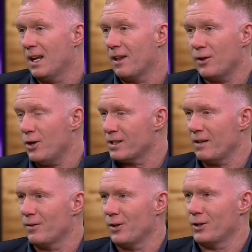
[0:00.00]
At
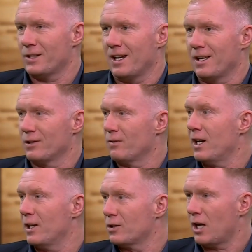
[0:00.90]
37, 38 years of age,